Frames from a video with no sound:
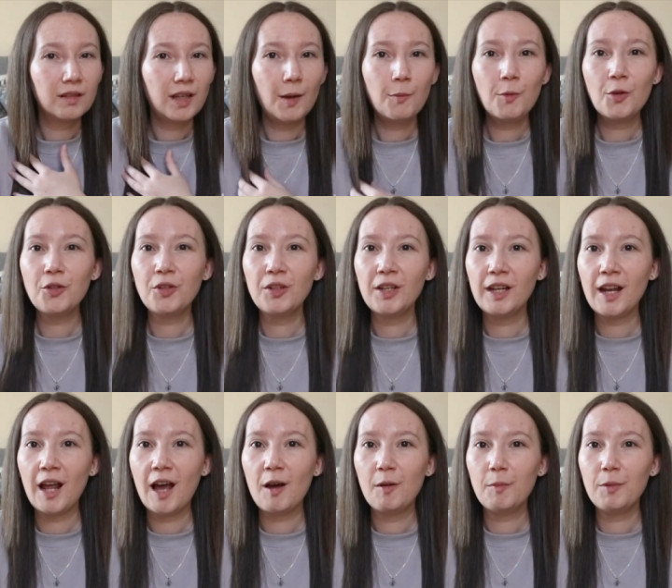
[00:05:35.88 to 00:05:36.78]
I'm not doing it
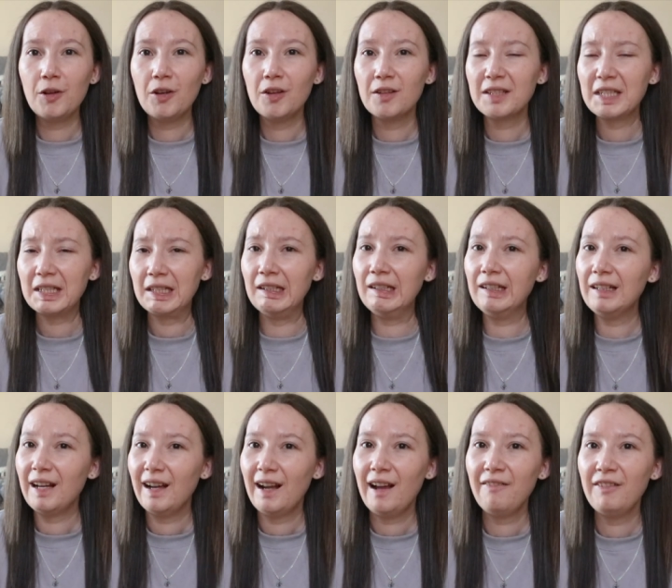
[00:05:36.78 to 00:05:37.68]
now because
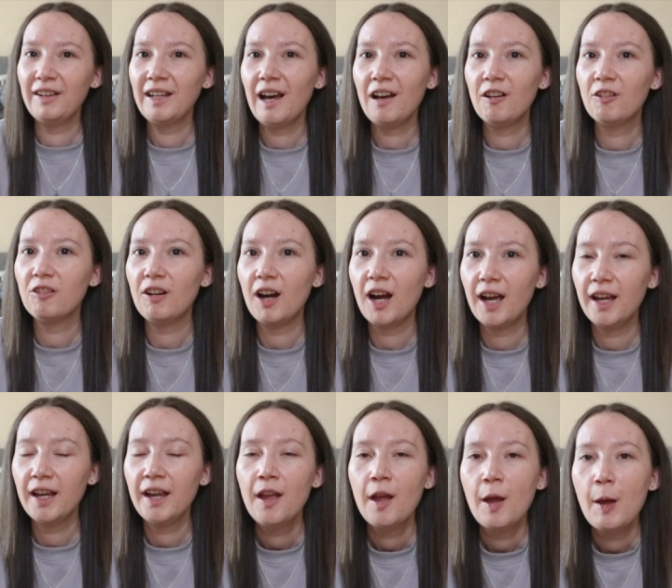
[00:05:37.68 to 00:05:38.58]
I think I'll
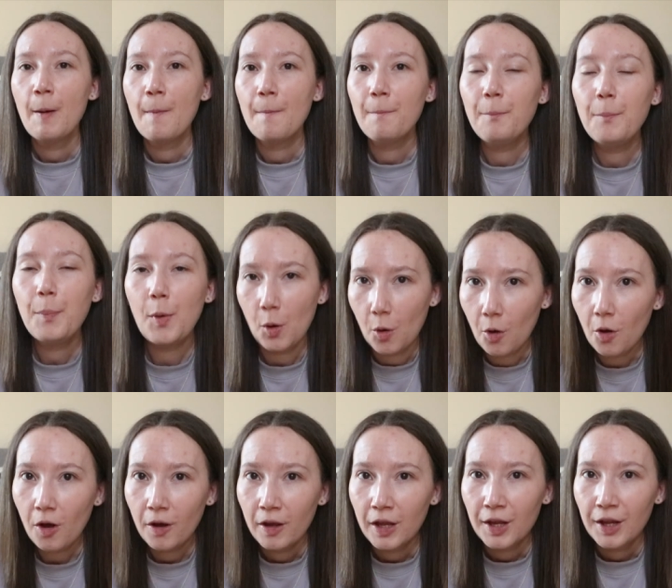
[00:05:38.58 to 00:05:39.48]
cry,
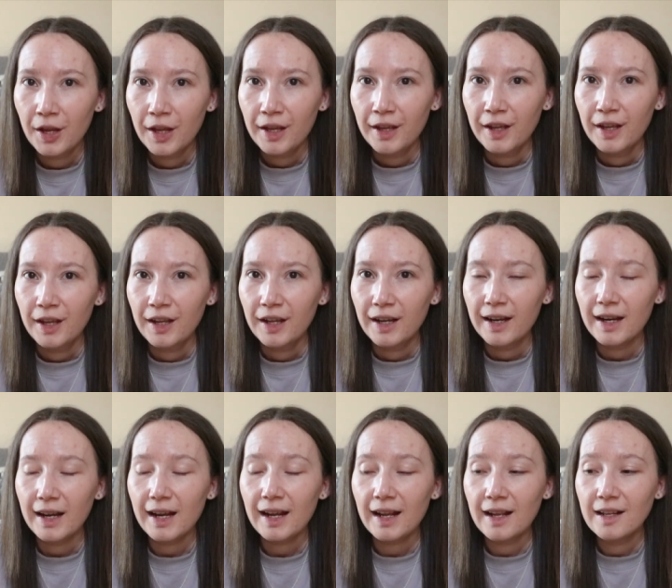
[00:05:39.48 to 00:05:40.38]
but
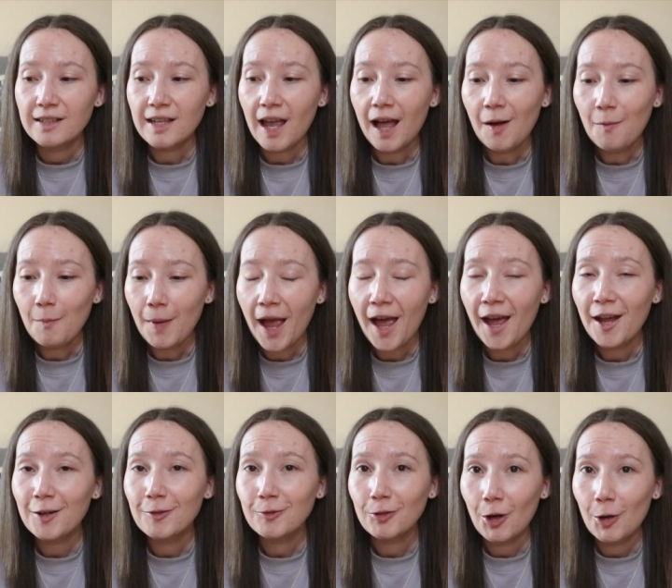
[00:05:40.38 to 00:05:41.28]
it's helped my
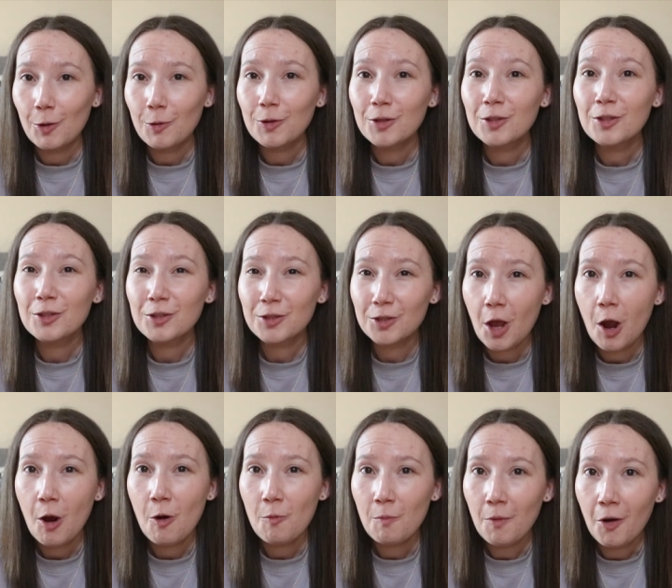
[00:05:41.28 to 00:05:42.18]
hair grow
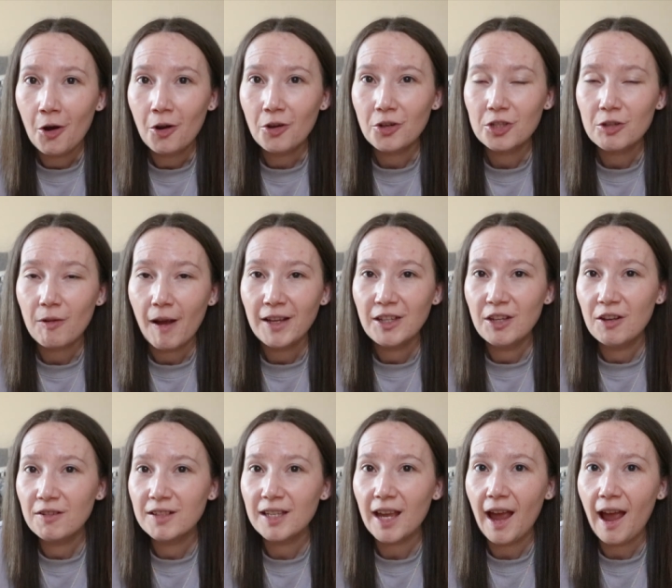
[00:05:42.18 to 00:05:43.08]
so much. So I
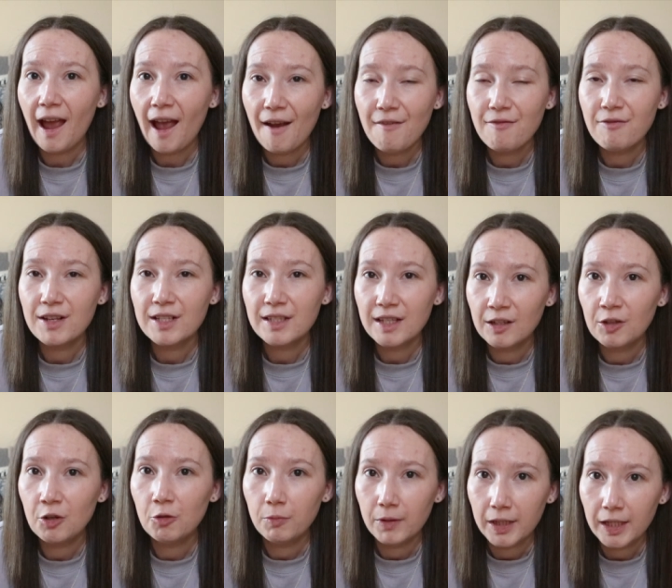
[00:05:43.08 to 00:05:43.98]
use it every
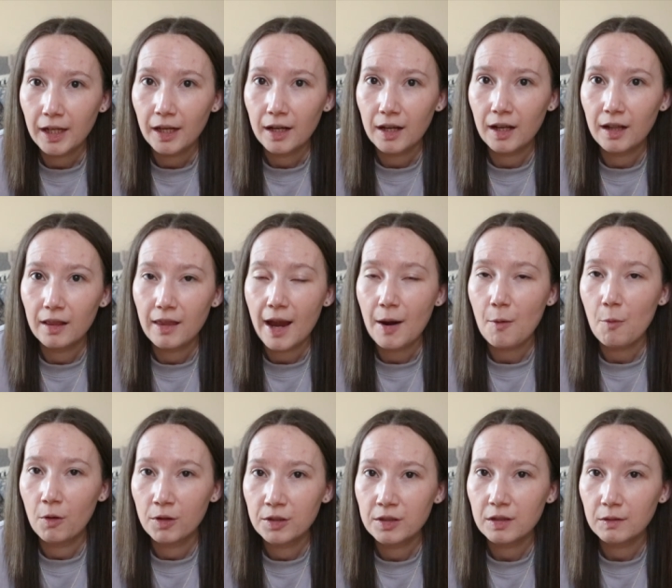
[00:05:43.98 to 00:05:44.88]
single week, like
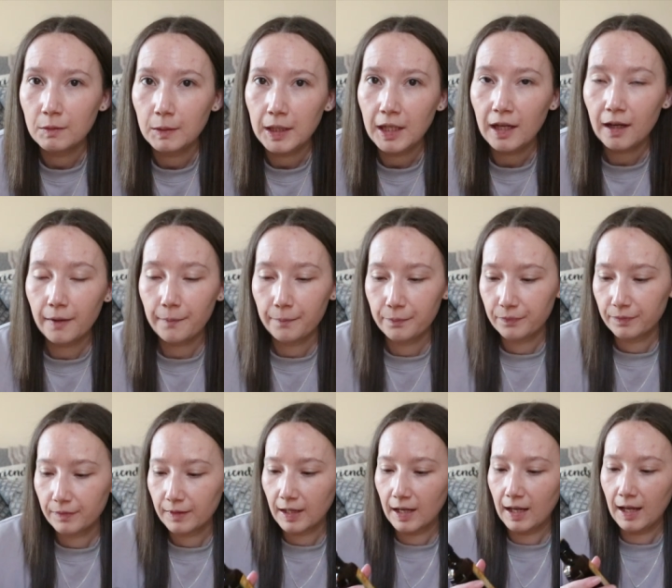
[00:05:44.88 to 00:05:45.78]
once a week,
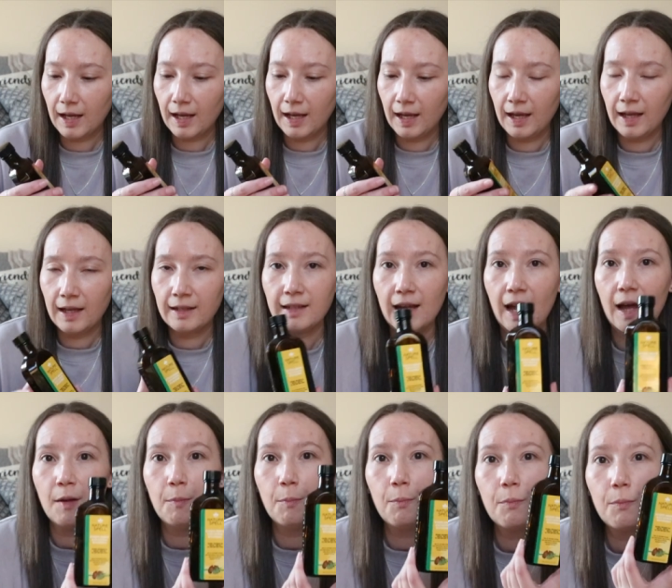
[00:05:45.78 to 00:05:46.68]
and
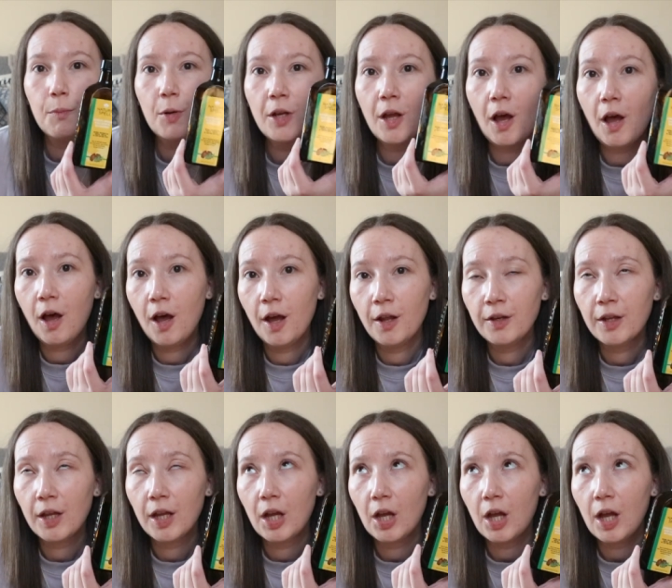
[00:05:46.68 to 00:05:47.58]
I'll put it on.